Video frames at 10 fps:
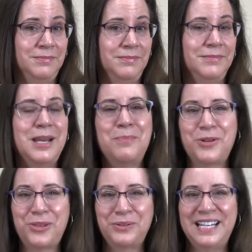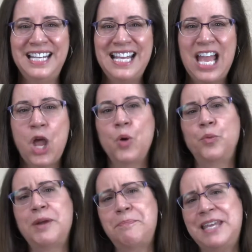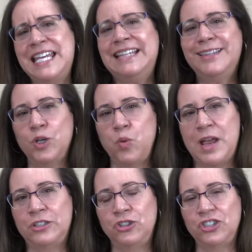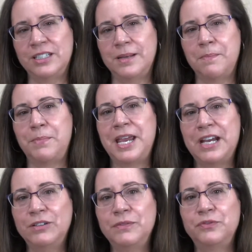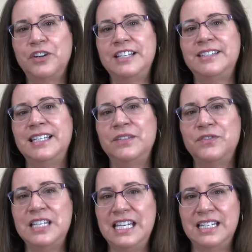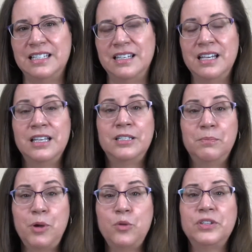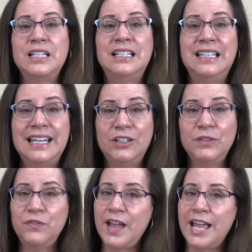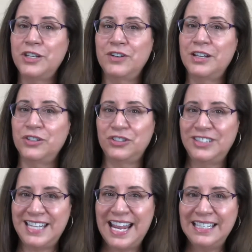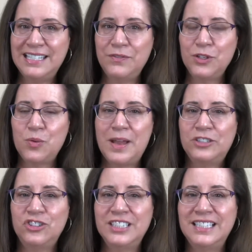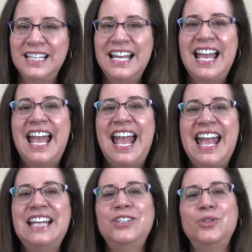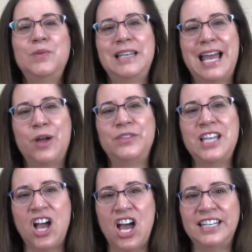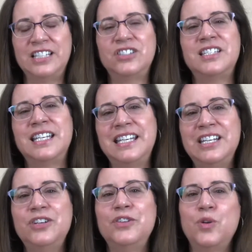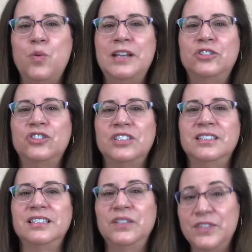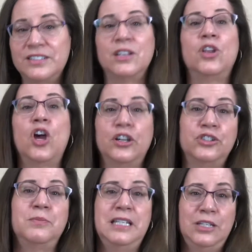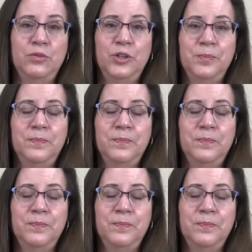Number 3, repeat the question, paraphrasing if needed, to both clarify your understanding of the question and to allow the audience to hear the question if it's a large meeting room.